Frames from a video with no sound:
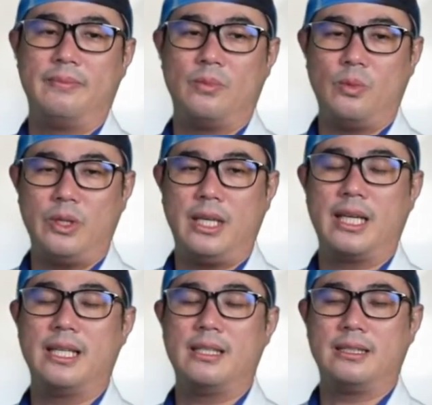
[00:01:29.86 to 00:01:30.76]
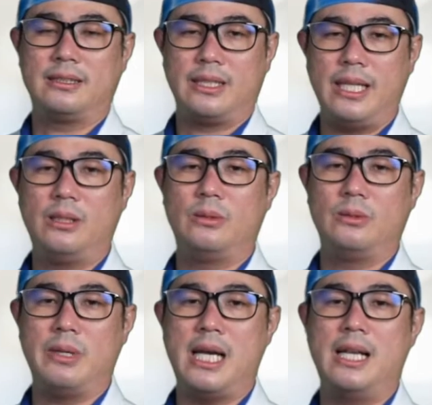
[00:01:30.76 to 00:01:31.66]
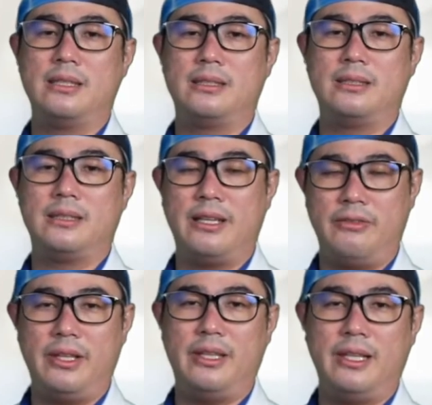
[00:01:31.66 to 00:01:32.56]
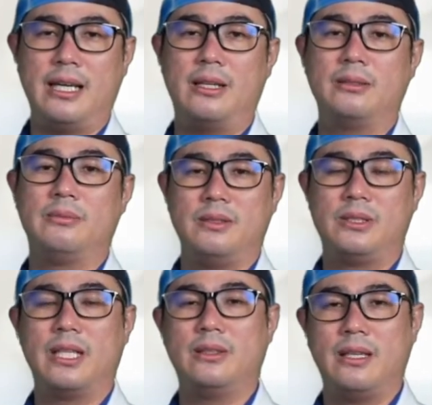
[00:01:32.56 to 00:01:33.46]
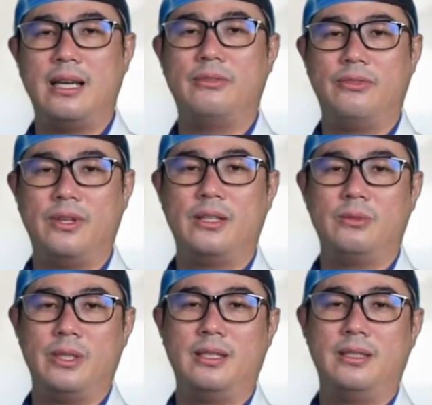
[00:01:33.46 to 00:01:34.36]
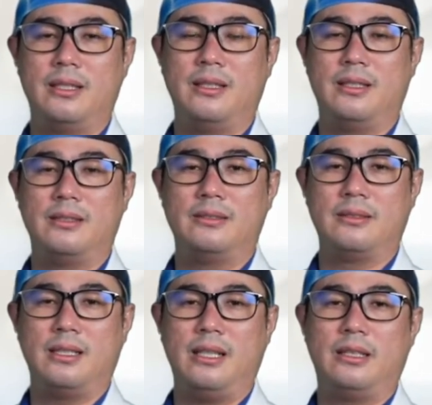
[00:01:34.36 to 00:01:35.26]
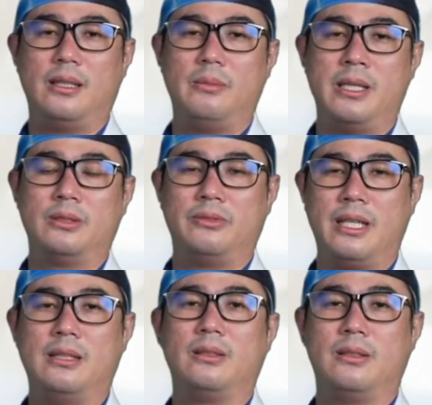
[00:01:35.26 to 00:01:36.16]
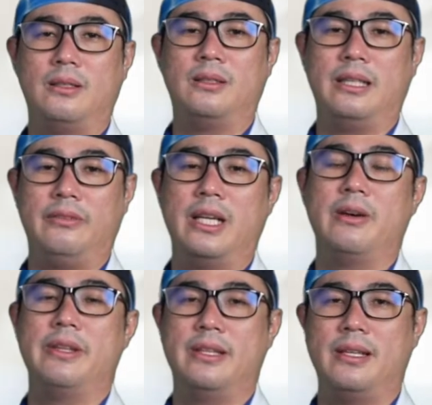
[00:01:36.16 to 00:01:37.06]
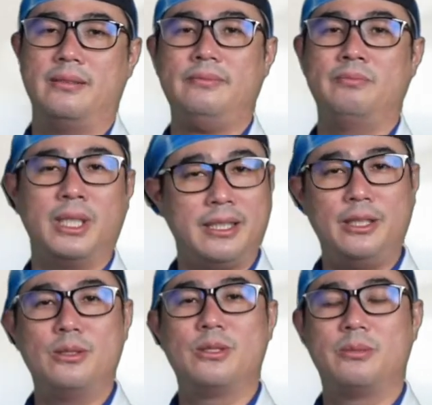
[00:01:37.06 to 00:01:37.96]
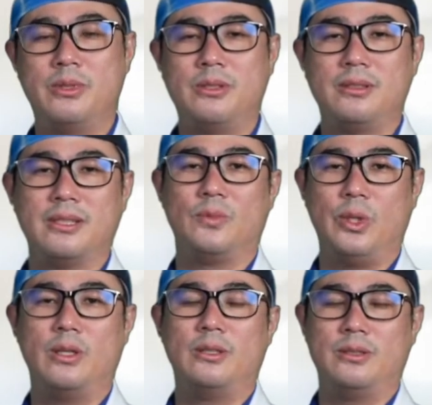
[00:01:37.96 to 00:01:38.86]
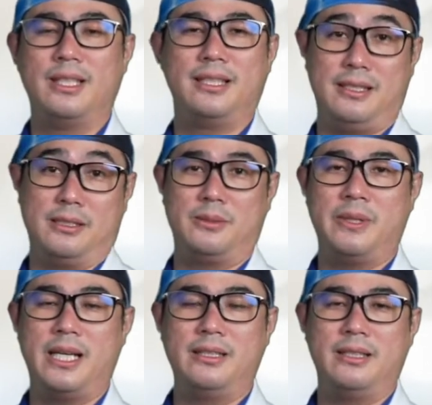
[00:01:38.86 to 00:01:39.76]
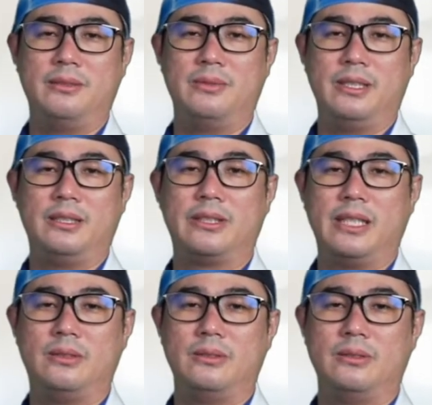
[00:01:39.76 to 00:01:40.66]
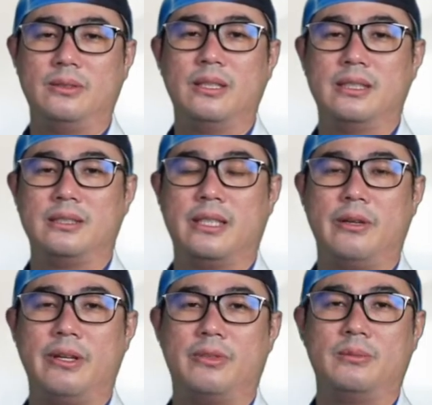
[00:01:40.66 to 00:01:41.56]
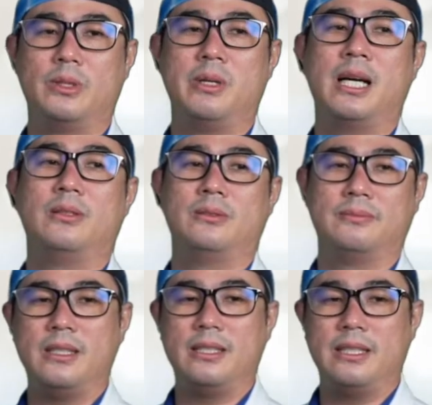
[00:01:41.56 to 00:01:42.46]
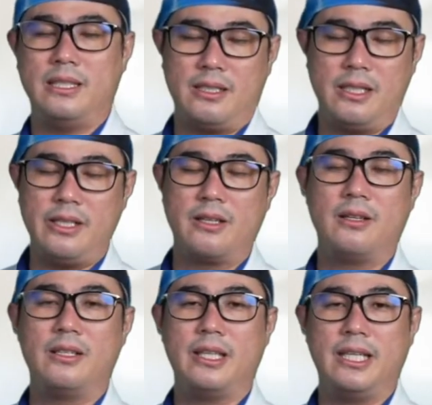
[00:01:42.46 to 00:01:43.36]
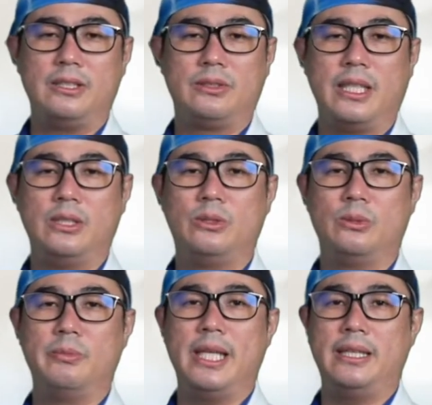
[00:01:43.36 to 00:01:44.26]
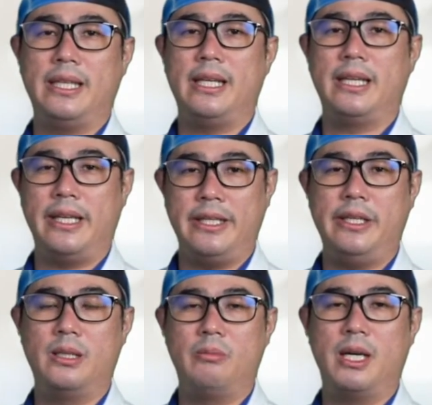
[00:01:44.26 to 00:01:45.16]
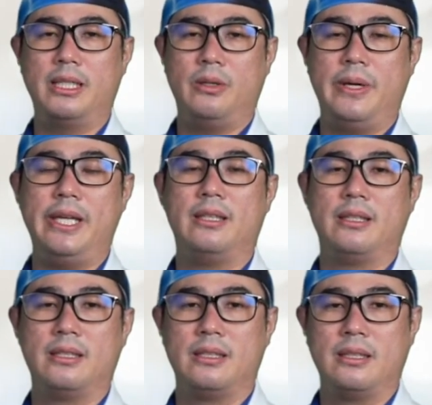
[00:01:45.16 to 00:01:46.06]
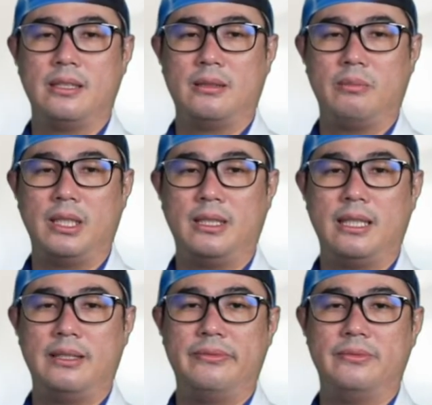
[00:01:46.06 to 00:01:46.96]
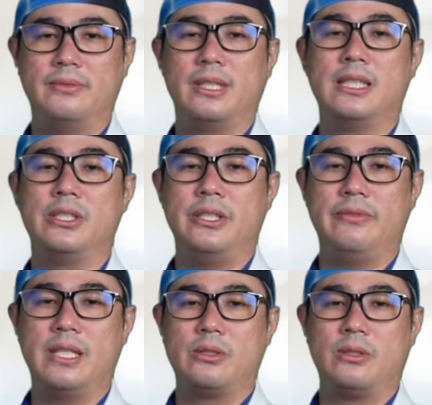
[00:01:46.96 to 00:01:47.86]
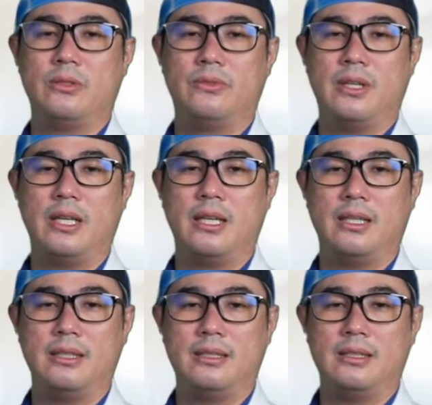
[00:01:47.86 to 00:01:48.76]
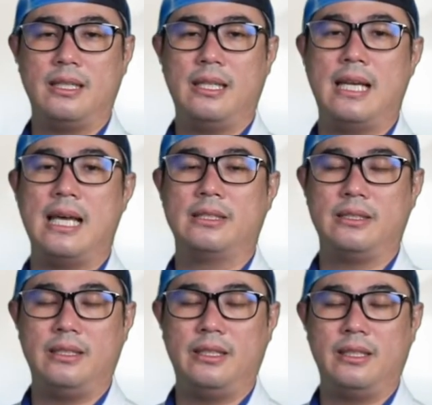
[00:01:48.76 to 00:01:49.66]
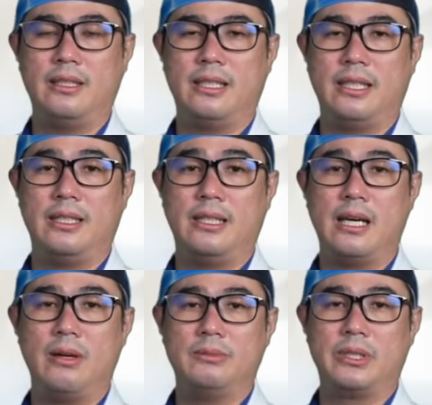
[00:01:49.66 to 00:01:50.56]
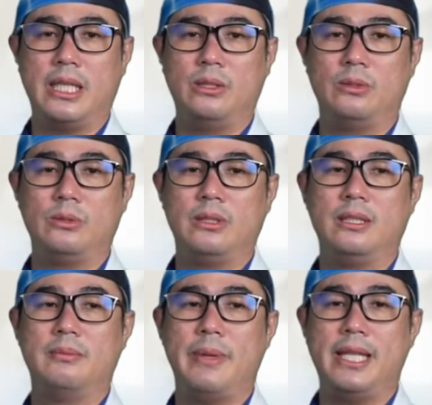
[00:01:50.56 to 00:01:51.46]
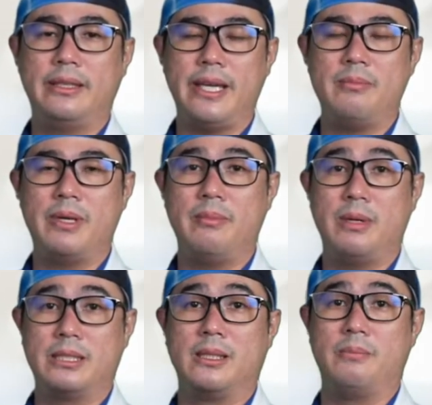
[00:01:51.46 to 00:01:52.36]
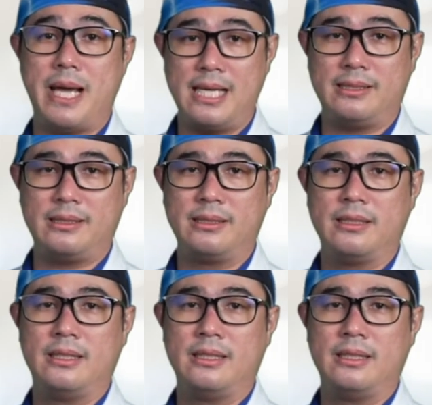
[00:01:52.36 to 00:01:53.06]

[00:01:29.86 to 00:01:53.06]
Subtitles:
we kind of try to balance everything out. We try to have fun with a little amount of alcohol every now and then. But I don't smoke. We all know that that's bad, and we try to stay away from tobacco. Earlier on, I tried to maintain an ideal body weight, but I've achieved that so far the last year. And now I'm trying to maintain my muscle mass.